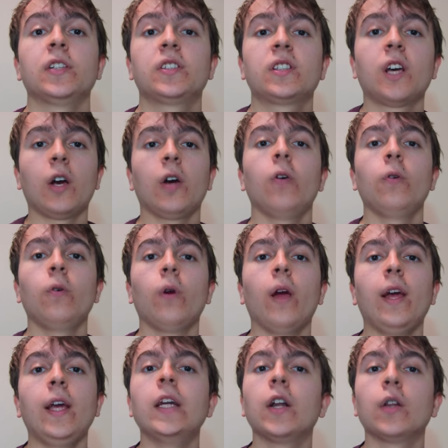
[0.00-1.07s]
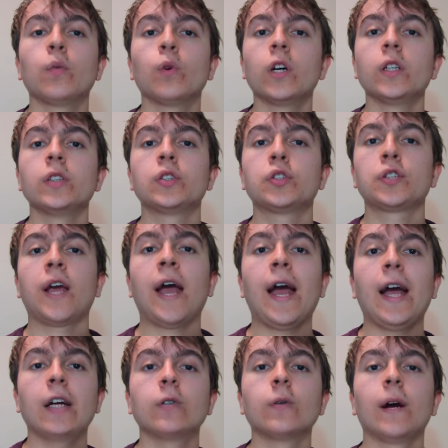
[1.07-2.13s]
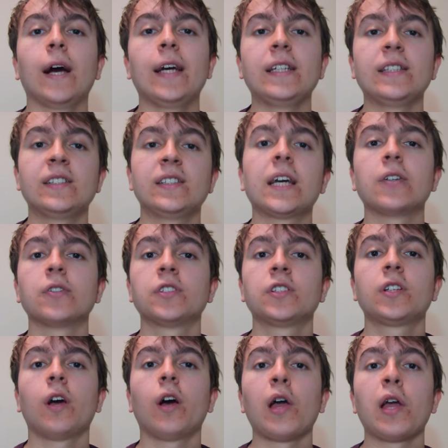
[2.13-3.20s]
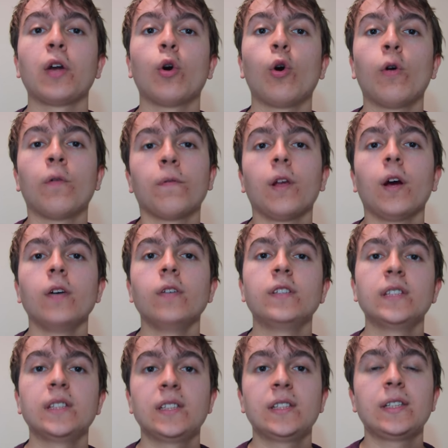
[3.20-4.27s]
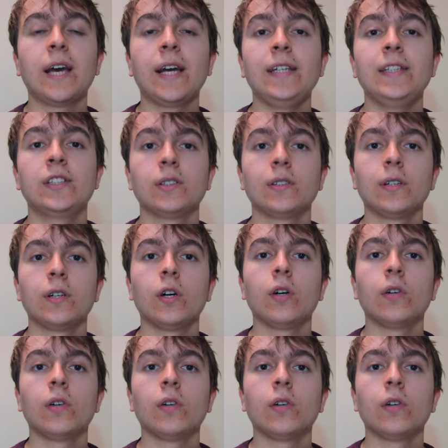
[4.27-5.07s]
So, in other words, how a cell site offloads its data